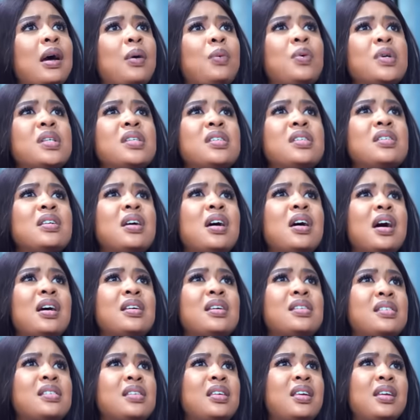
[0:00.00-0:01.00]
I wasn't
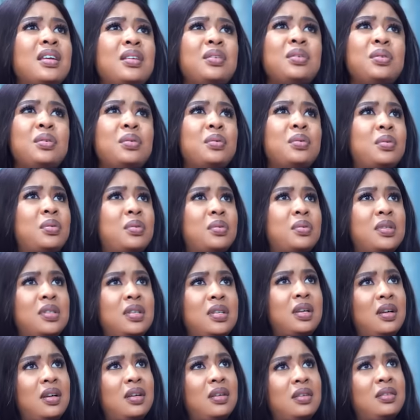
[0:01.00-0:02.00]
asking you, no,
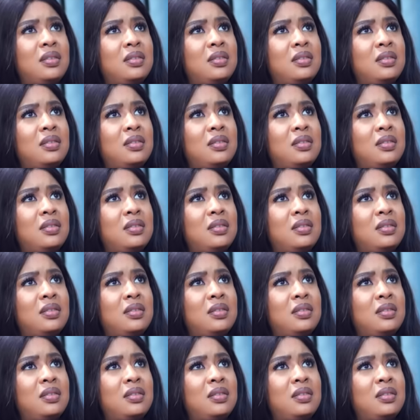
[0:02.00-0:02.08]
sir.